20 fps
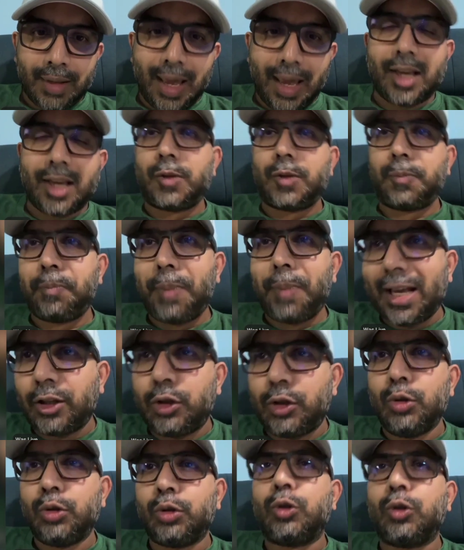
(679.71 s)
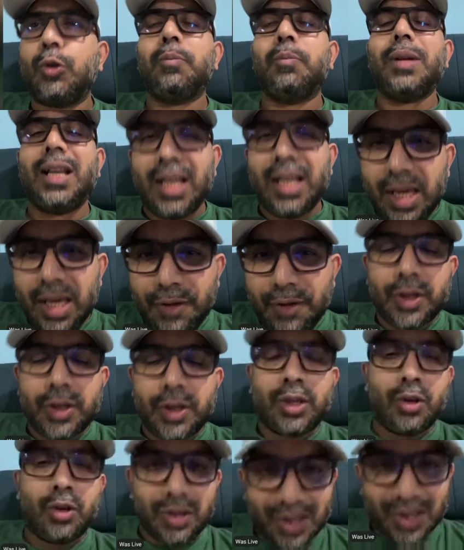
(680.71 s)
I expect you to believe
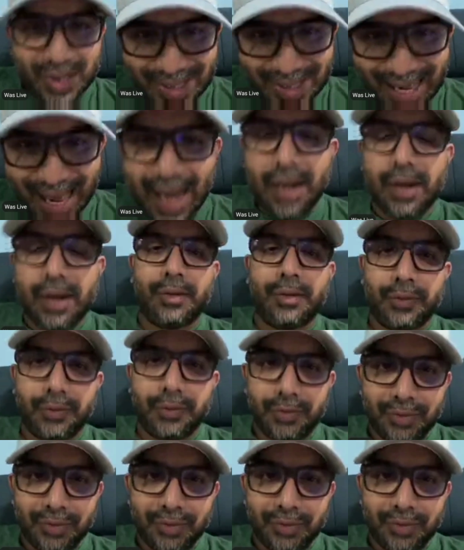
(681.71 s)
in yourself.